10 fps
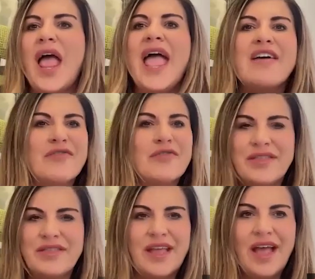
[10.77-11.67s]

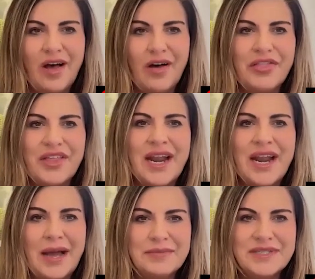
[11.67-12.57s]
everything health. And
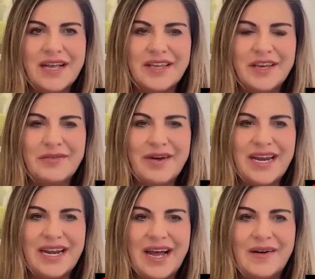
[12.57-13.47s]
I'm telling you
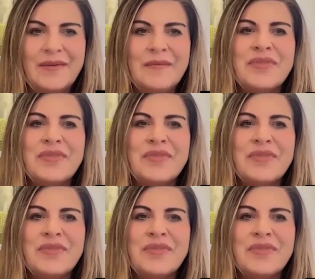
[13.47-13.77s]
right now,